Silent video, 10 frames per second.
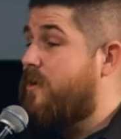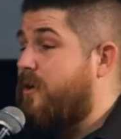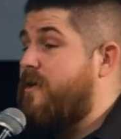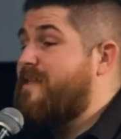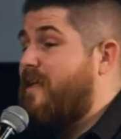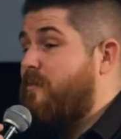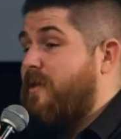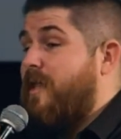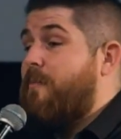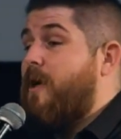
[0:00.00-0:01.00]
You're going to tell him
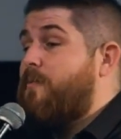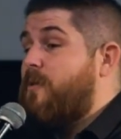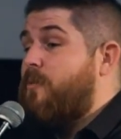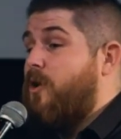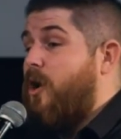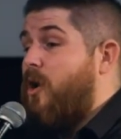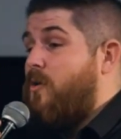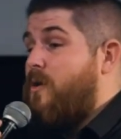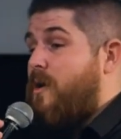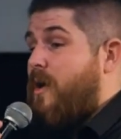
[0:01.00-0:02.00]
to let my people go.